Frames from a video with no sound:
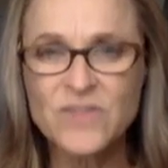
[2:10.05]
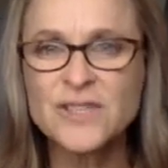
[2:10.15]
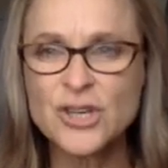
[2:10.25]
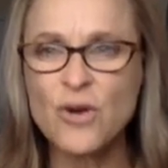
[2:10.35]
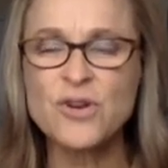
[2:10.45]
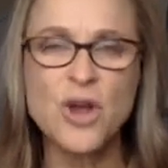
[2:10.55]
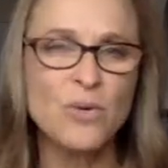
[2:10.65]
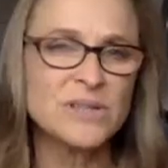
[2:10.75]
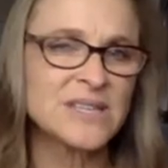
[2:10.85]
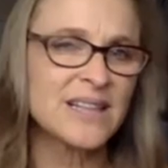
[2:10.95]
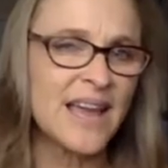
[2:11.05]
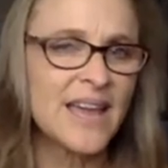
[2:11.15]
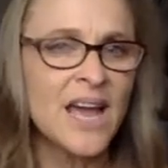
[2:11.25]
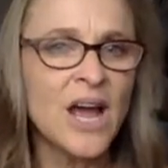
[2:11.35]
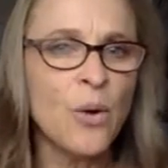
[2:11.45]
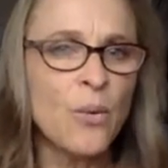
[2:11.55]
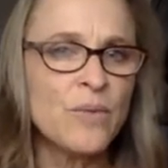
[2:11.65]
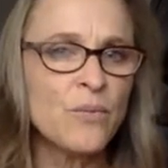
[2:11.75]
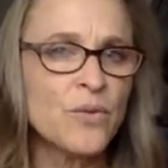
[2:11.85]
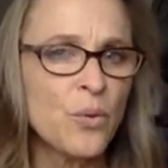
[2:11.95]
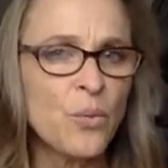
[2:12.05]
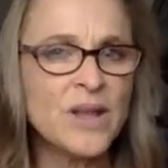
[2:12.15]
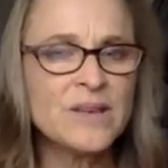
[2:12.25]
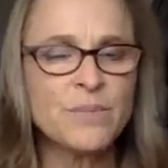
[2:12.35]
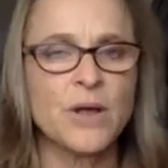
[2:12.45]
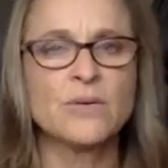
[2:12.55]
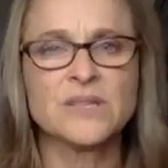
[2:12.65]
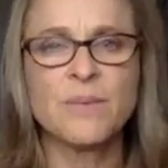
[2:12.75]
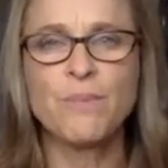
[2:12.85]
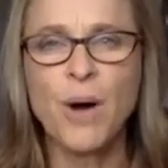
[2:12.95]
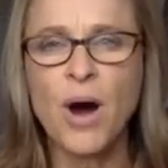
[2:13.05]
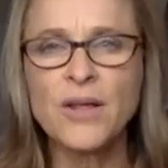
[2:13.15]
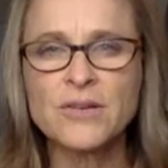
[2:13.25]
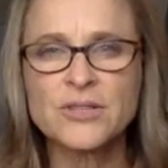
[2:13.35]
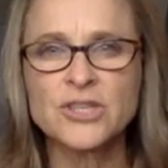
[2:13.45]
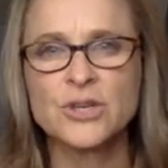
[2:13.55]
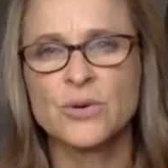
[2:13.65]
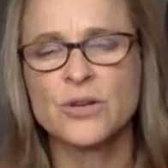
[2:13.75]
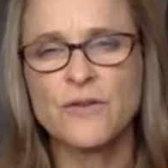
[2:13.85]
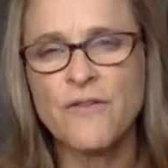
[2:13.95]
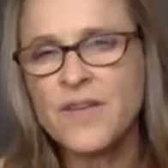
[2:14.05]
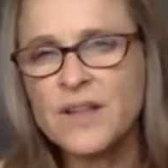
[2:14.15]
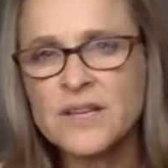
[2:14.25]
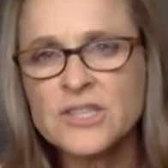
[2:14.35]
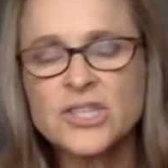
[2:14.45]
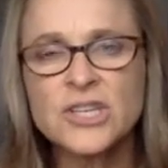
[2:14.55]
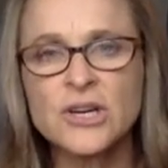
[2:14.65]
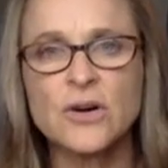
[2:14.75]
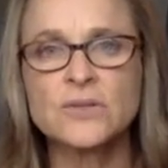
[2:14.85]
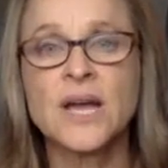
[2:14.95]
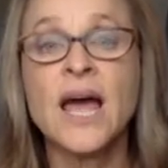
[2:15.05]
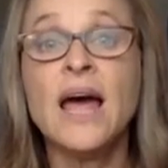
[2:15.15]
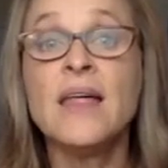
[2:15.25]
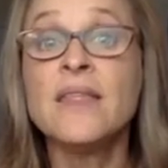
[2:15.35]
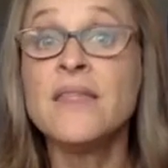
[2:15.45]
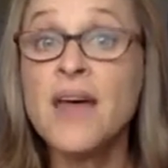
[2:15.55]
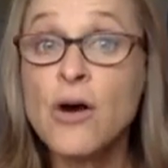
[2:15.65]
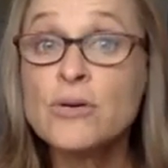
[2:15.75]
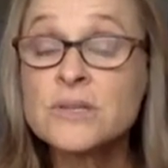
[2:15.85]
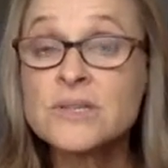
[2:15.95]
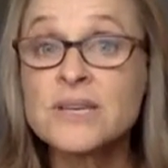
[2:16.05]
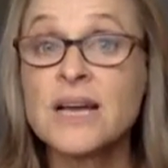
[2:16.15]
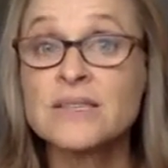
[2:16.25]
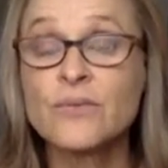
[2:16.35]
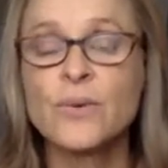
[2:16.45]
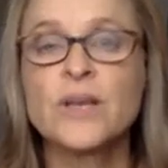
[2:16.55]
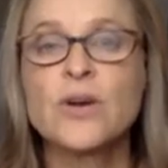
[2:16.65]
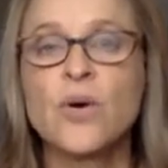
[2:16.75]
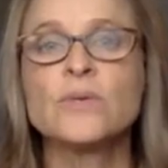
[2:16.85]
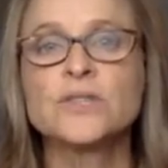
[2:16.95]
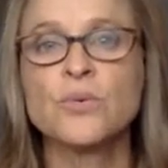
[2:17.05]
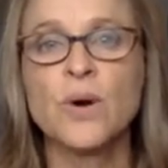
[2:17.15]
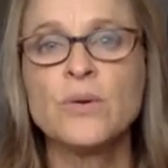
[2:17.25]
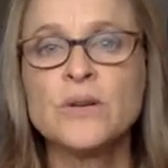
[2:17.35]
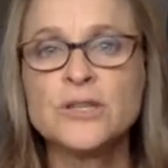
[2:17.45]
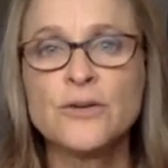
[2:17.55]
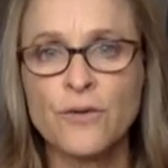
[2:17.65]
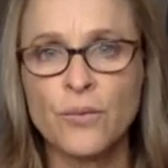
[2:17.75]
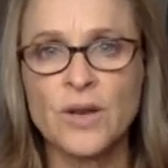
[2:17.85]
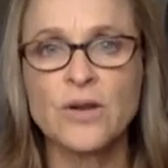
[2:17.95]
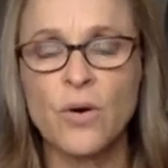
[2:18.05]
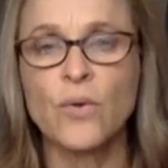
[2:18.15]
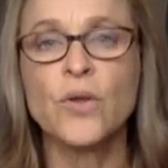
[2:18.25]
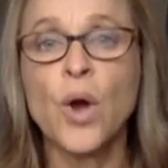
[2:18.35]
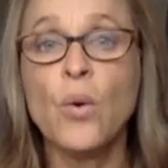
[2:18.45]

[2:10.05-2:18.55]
If you start noticing, like when the wind blows, it bothers you and you're feeling chilled, those are signs of wind cold. So, what do we do for wind cold?